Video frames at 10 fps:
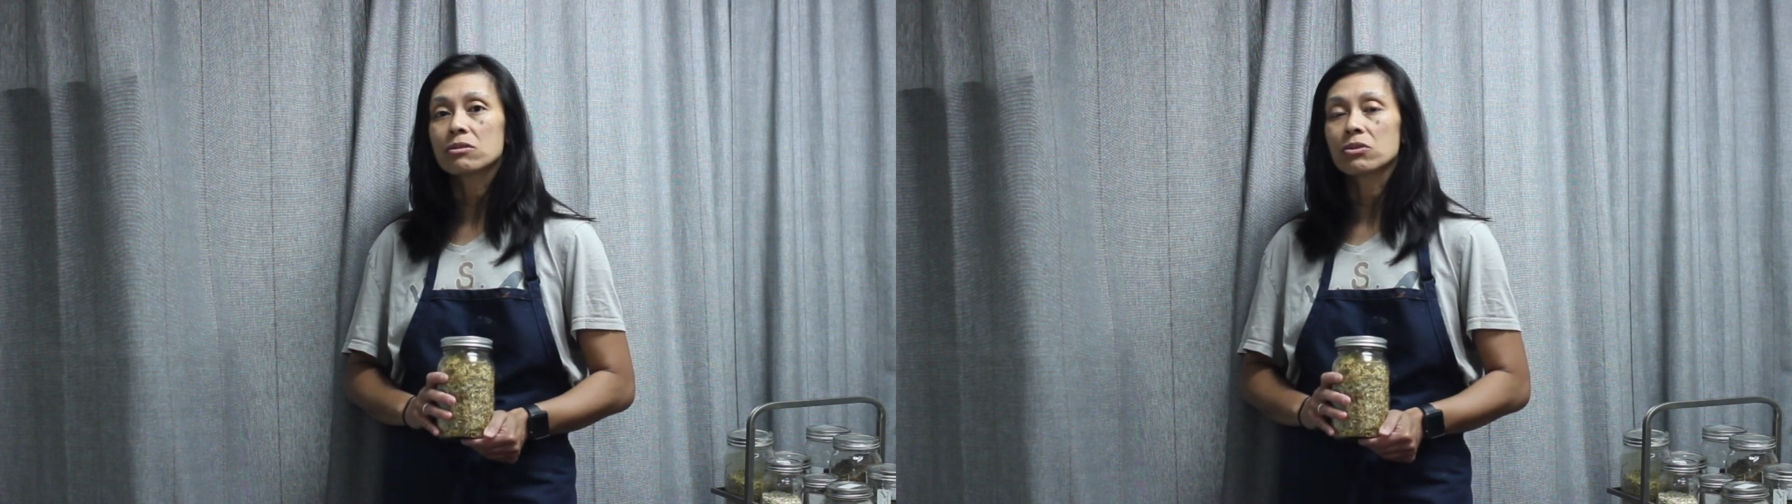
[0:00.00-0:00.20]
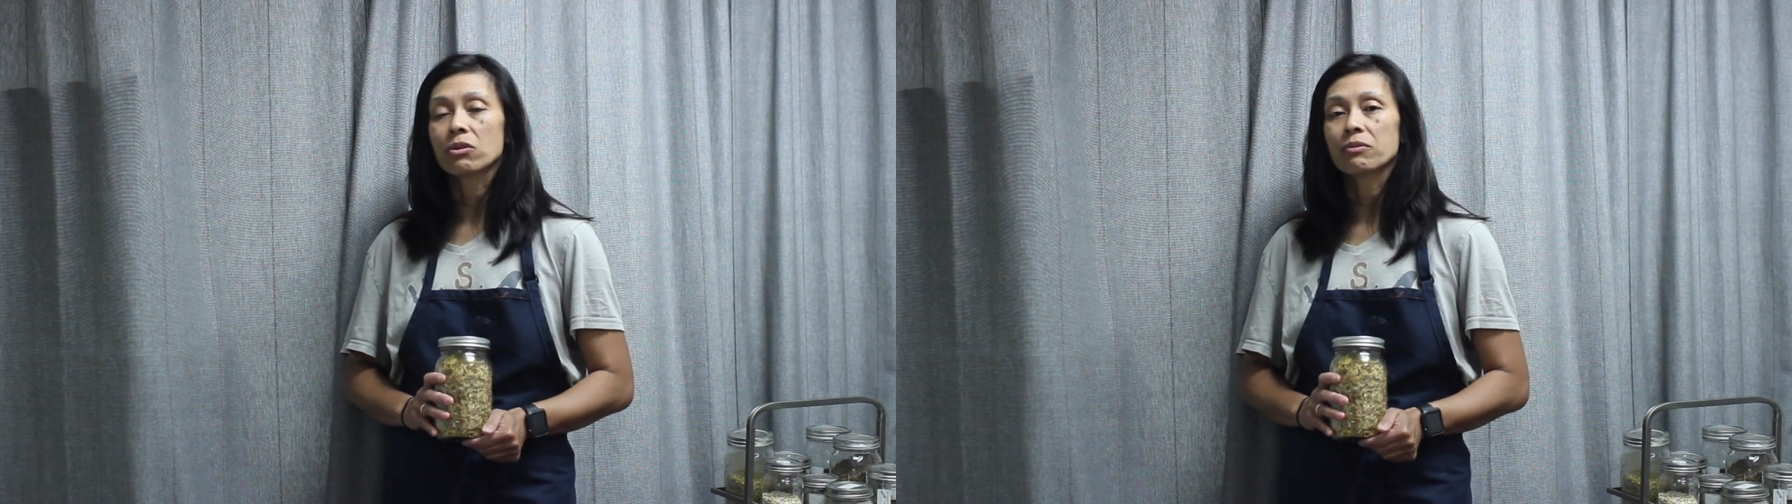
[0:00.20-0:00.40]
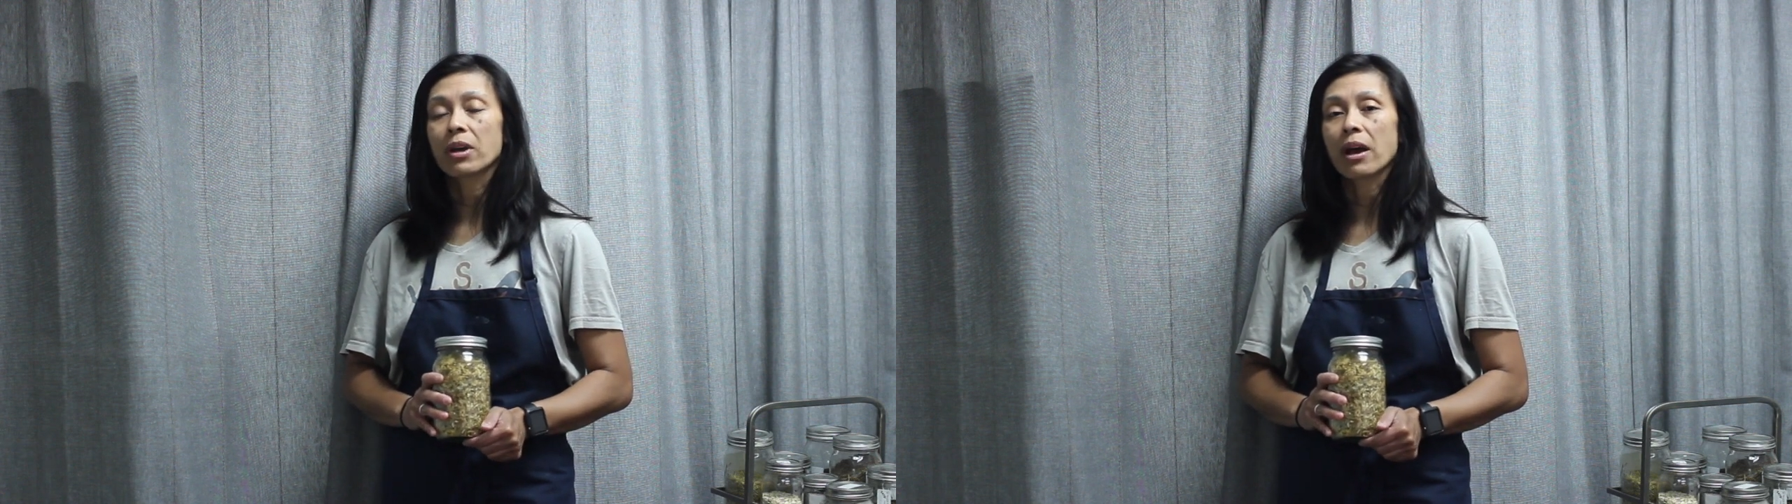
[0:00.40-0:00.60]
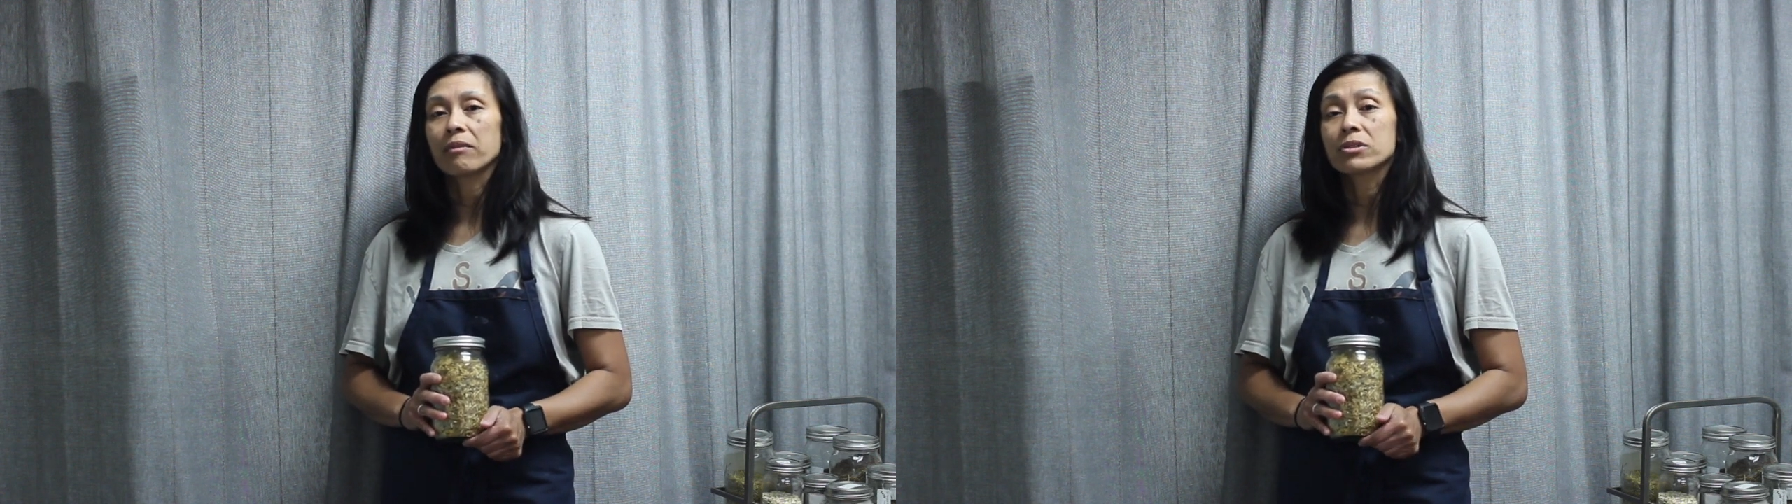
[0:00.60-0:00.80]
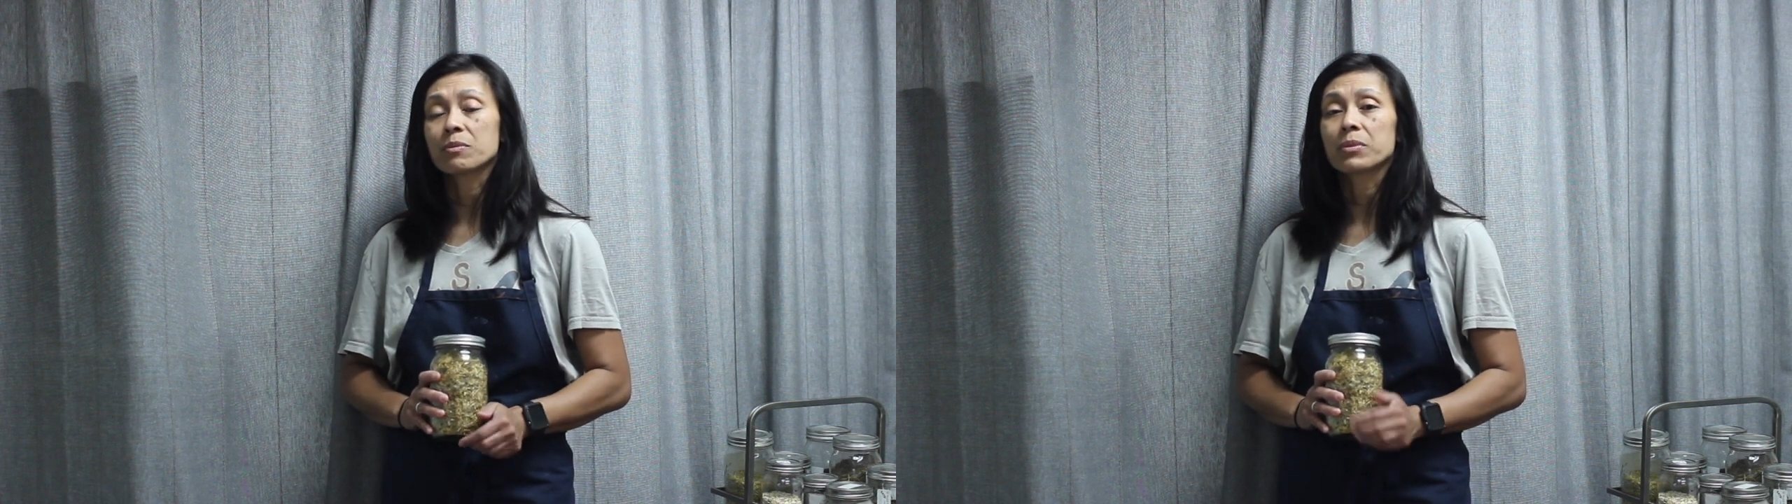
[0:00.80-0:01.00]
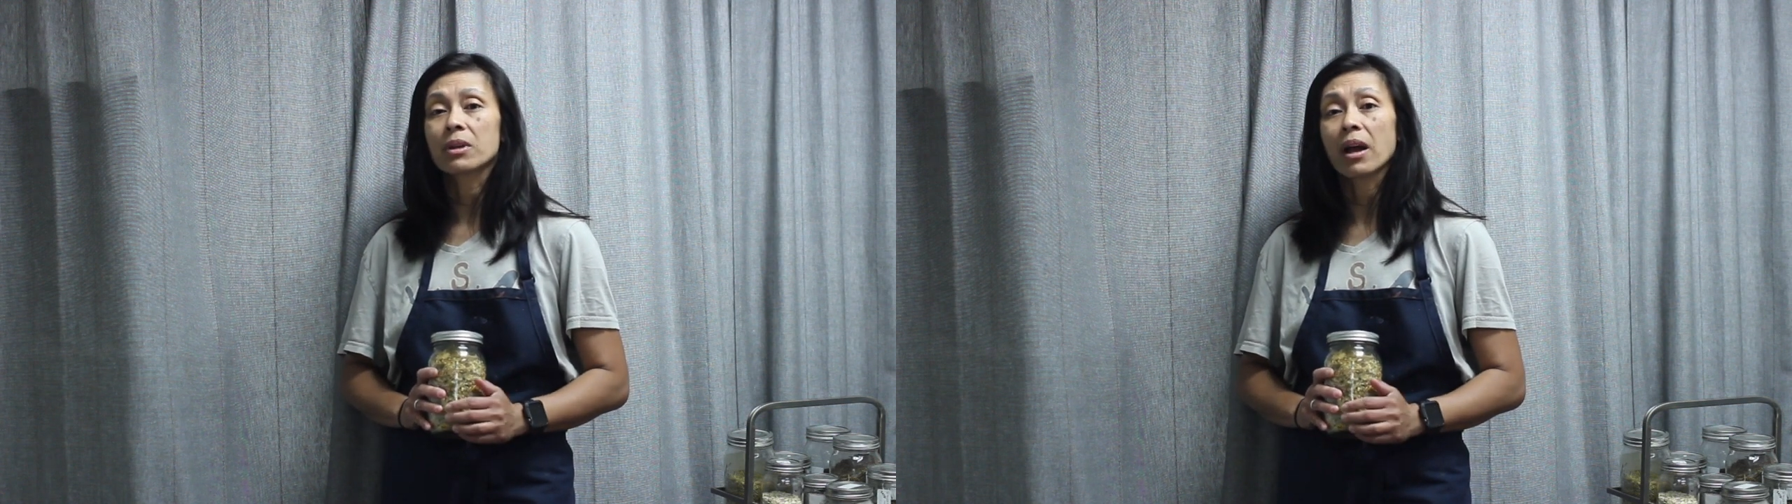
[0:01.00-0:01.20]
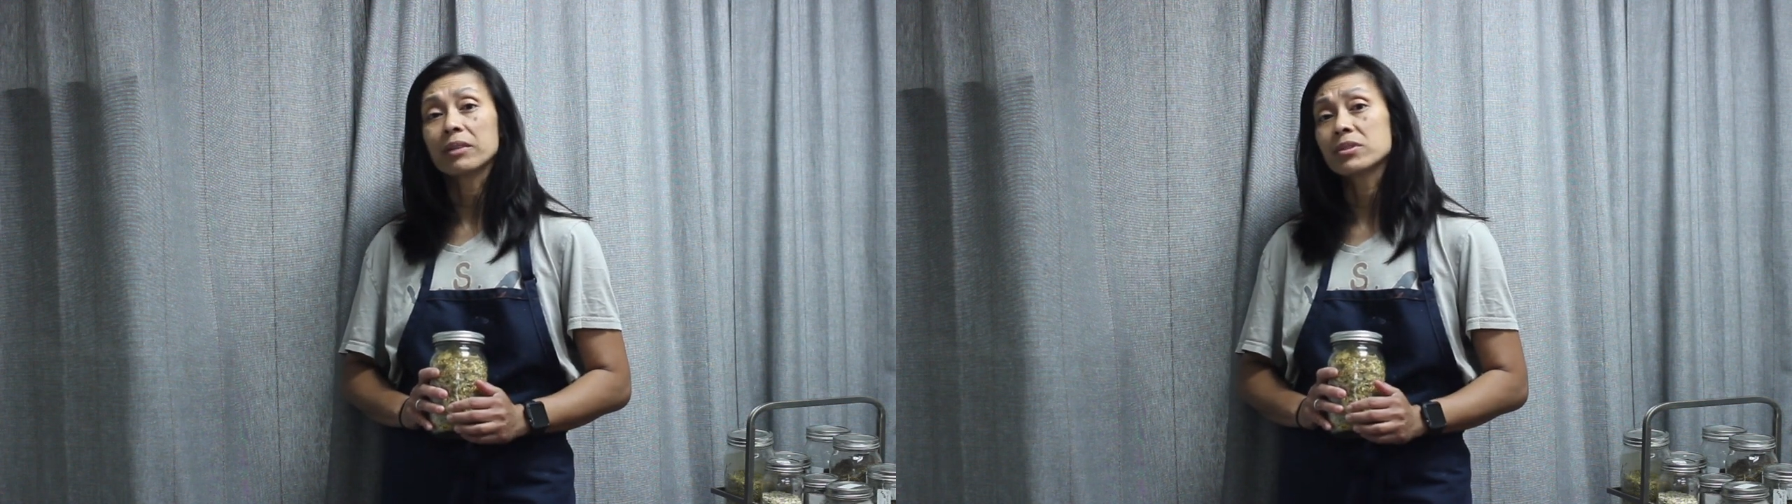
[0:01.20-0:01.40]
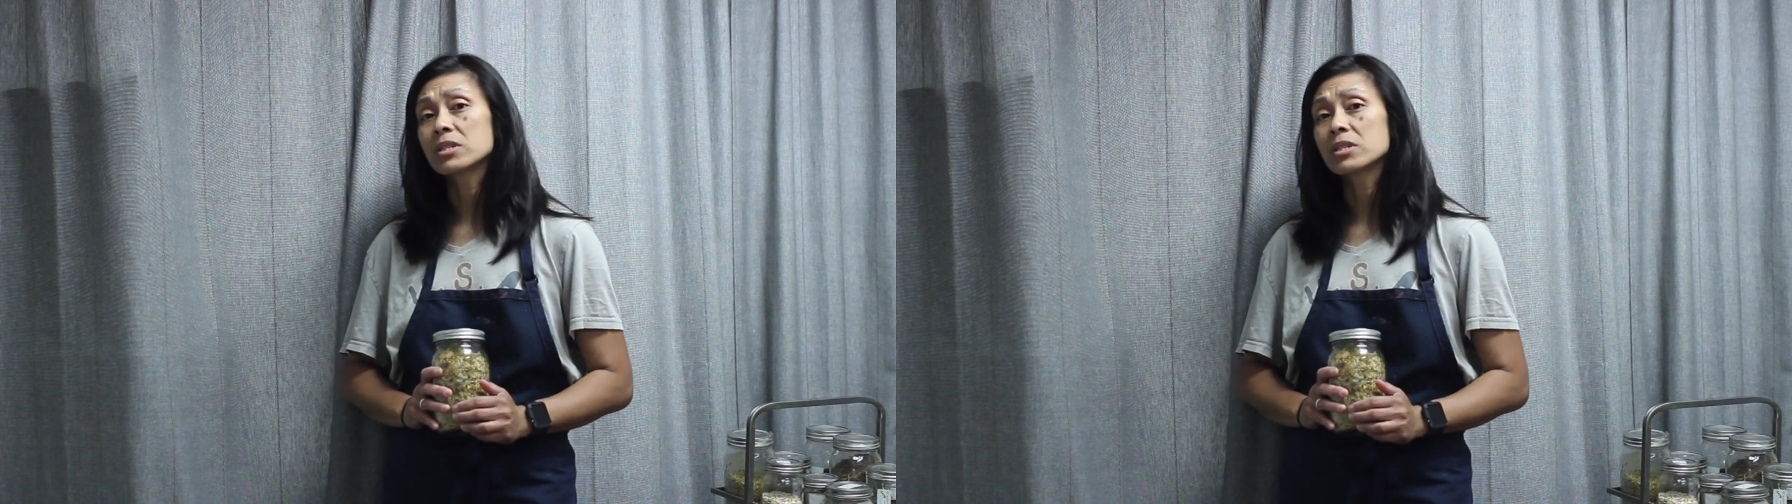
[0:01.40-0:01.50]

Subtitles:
So if you have some kind of